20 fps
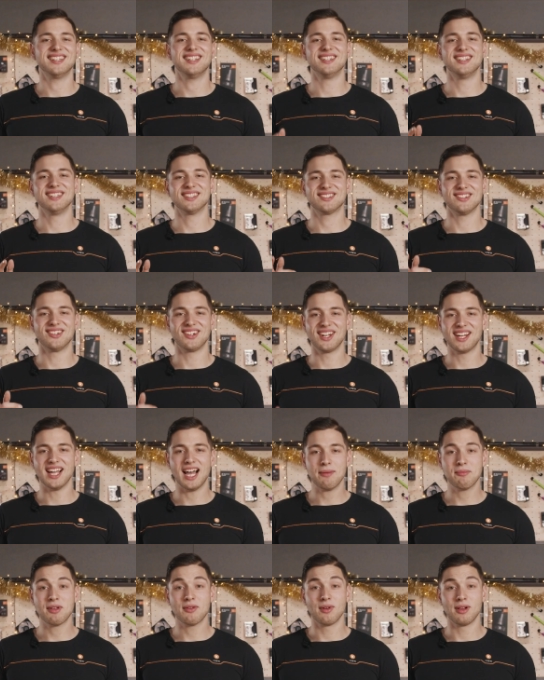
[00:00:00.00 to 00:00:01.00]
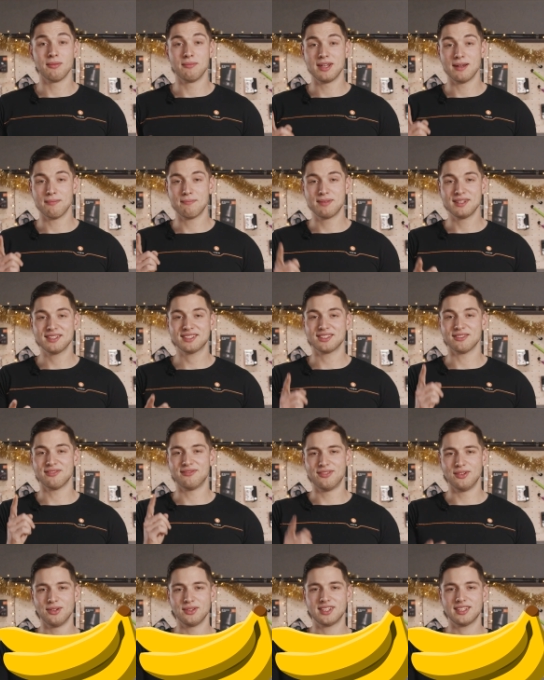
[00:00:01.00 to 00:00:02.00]
this origami will be a piece of
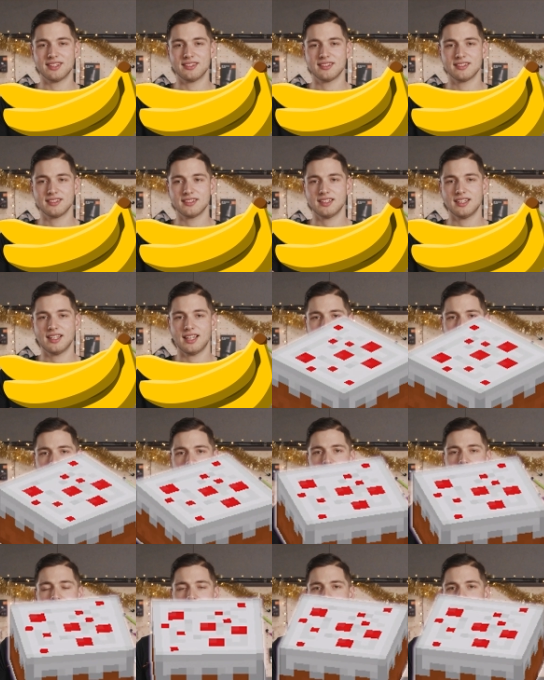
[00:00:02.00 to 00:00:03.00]
fruit cake.